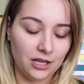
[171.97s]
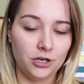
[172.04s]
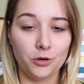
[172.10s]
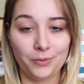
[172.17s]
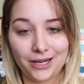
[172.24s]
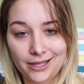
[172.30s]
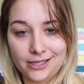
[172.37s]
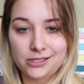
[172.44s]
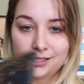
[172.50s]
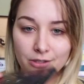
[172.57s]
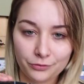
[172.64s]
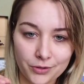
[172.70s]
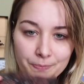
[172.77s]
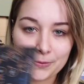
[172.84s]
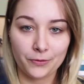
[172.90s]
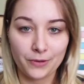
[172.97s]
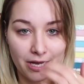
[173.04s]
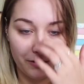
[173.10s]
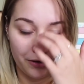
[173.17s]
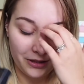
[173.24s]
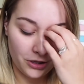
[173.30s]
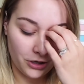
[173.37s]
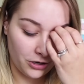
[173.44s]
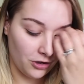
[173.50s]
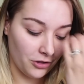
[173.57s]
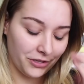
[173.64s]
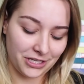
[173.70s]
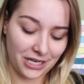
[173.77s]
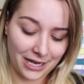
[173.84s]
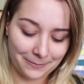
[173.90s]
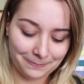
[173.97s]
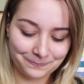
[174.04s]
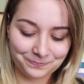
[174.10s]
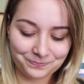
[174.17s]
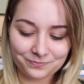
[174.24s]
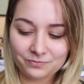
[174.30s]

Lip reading: nobody likes to flip around and look all the time.